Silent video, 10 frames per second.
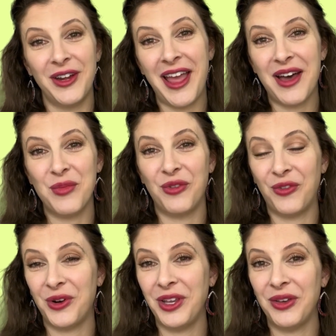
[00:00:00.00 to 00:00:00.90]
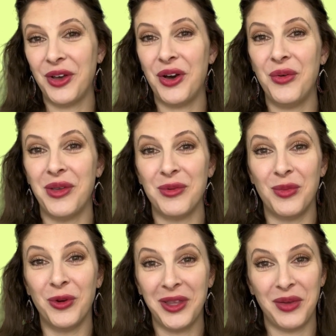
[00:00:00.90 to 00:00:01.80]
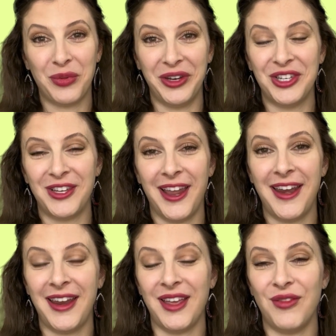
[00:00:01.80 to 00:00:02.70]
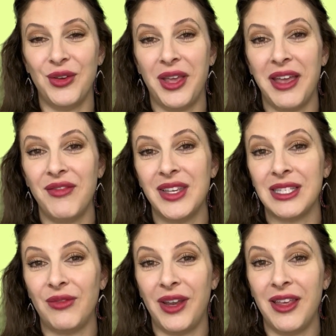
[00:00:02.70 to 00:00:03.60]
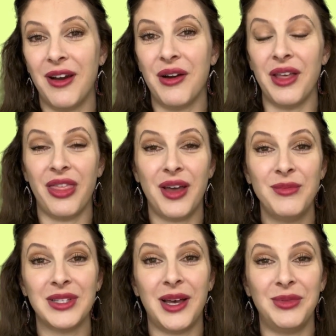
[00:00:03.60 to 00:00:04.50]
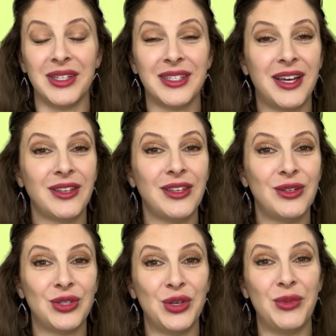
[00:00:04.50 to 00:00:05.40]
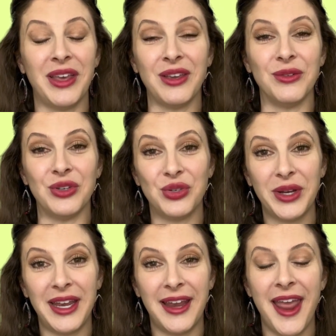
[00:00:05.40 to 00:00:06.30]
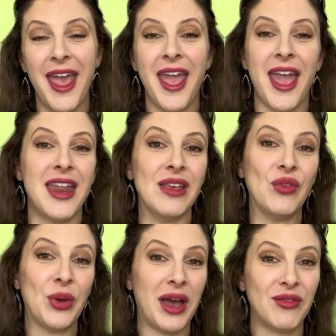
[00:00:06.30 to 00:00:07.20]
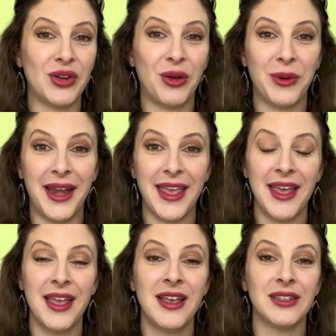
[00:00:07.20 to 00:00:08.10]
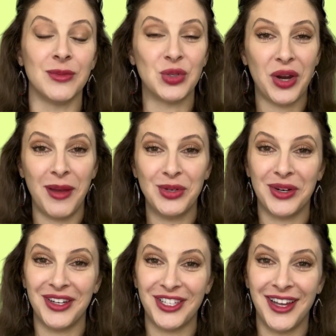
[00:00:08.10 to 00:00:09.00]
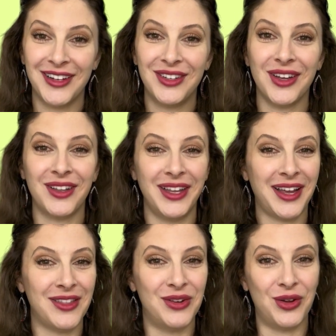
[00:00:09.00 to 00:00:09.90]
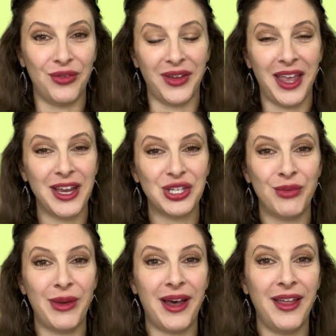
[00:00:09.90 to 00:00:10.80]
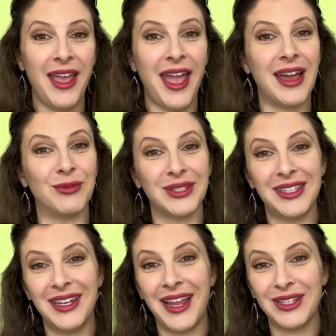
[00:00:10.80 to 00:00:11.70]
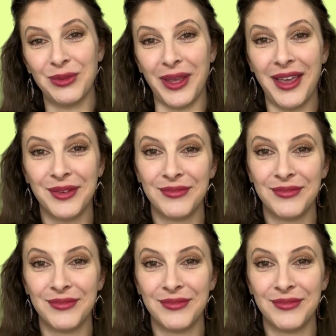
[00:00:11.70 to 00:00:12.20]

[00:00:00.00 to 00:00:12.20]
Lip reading: now. Before you go, we would really appreciate it if you gave this video a thumbs up to tell YouTube that you enjoyed it. And if you haven't already, subscribe to our channel, click on the notification bell, and we'll see you next week.